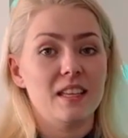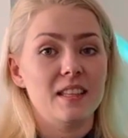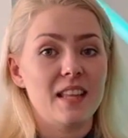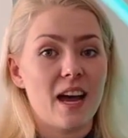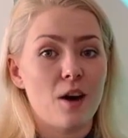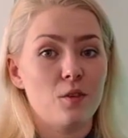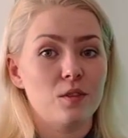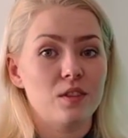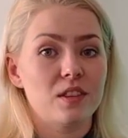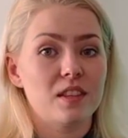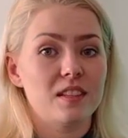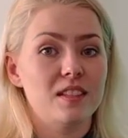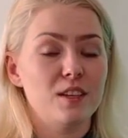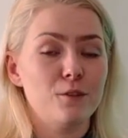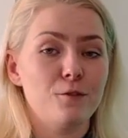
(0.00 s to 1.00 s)
Now,
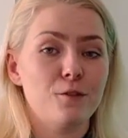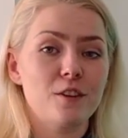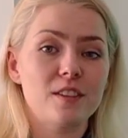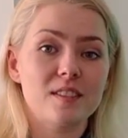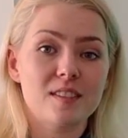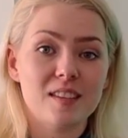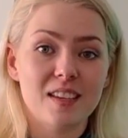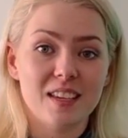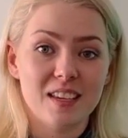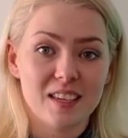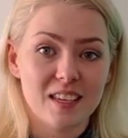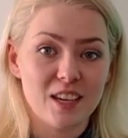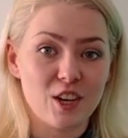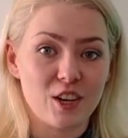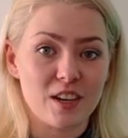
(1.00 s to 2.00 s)
the difference
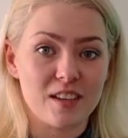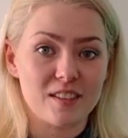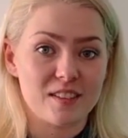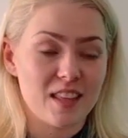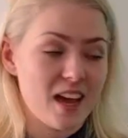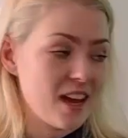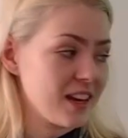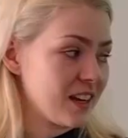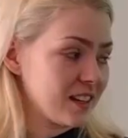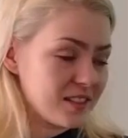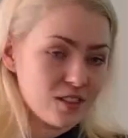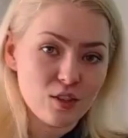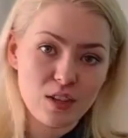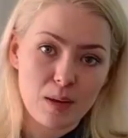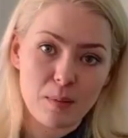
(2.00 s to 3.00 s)
here is that I
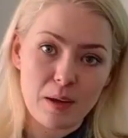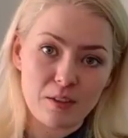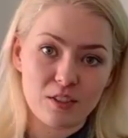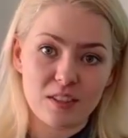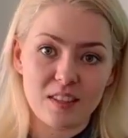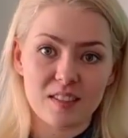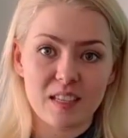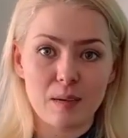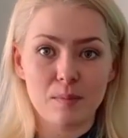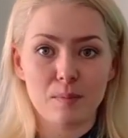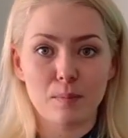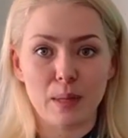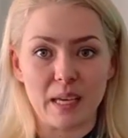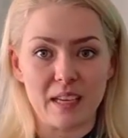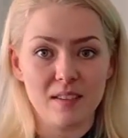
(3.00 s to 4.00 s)
still come out to the same
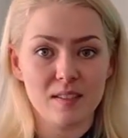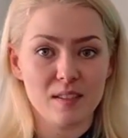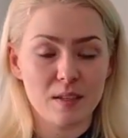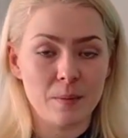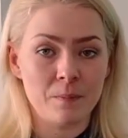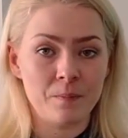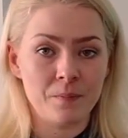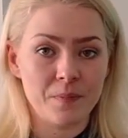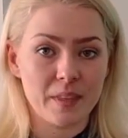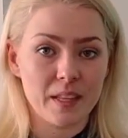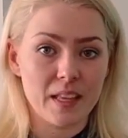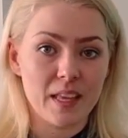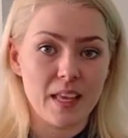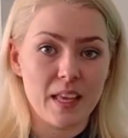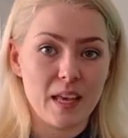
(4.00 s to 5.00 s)
place.
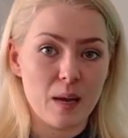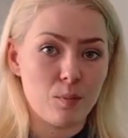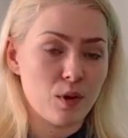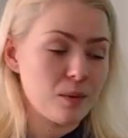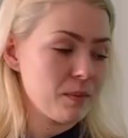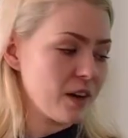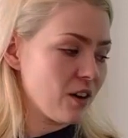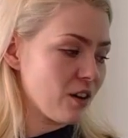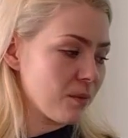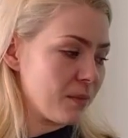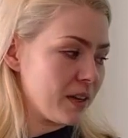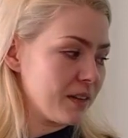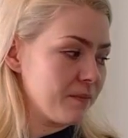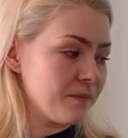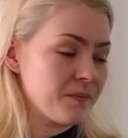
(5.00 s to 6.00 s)
I bring my arm
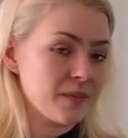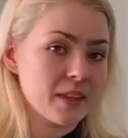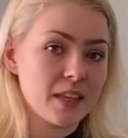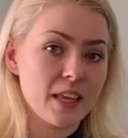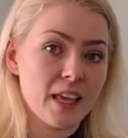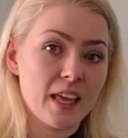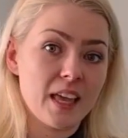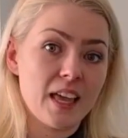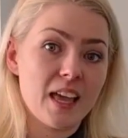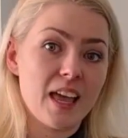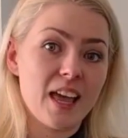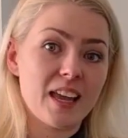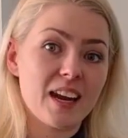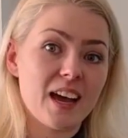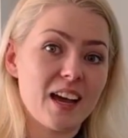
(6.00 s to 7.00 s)
in
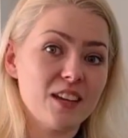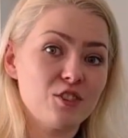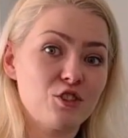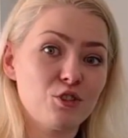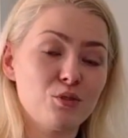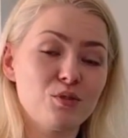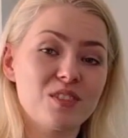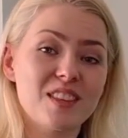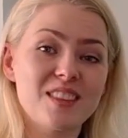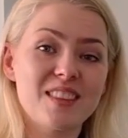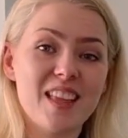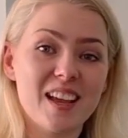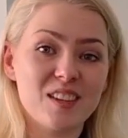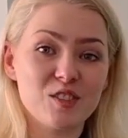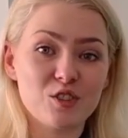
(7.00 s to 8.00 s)
and I do the
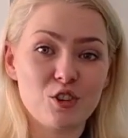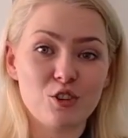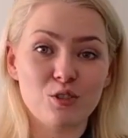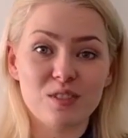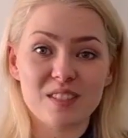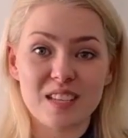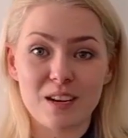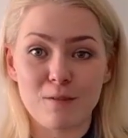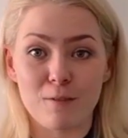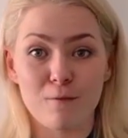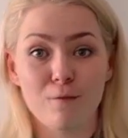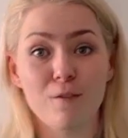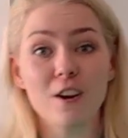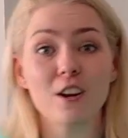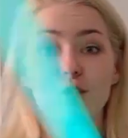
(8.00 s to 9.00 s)
next circle instead of in
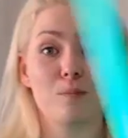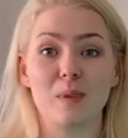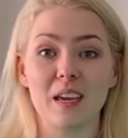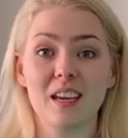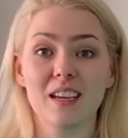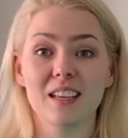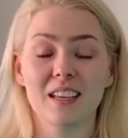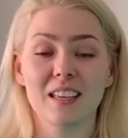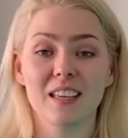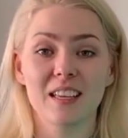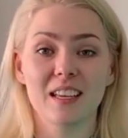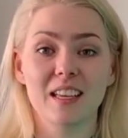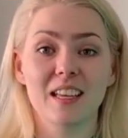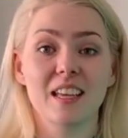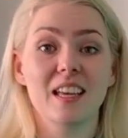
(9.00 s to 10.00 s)
front of me.
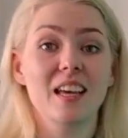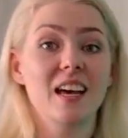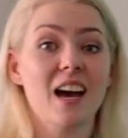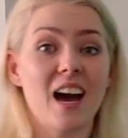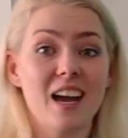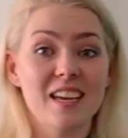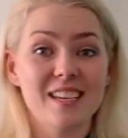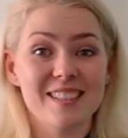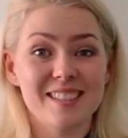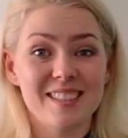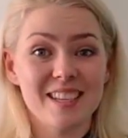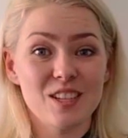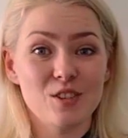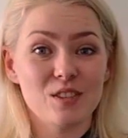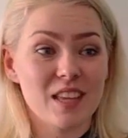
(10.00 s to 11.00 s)
I
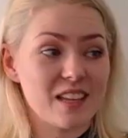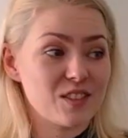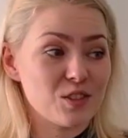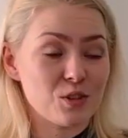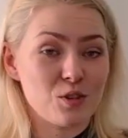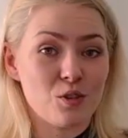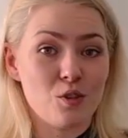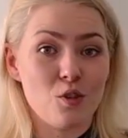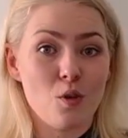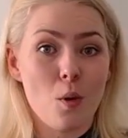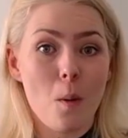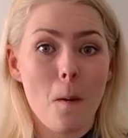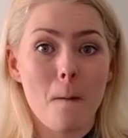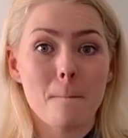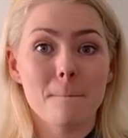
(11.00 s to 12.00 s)
continue that circle
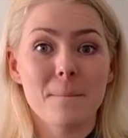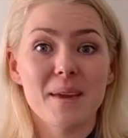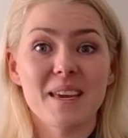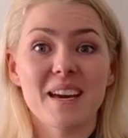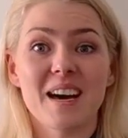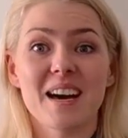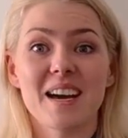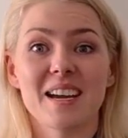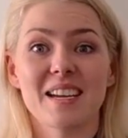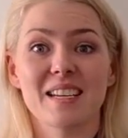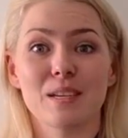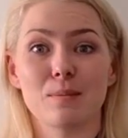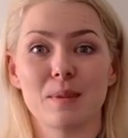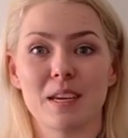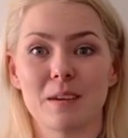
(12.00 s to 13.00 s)

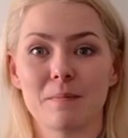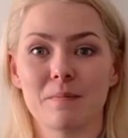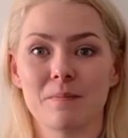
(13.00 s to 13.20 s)
behind me.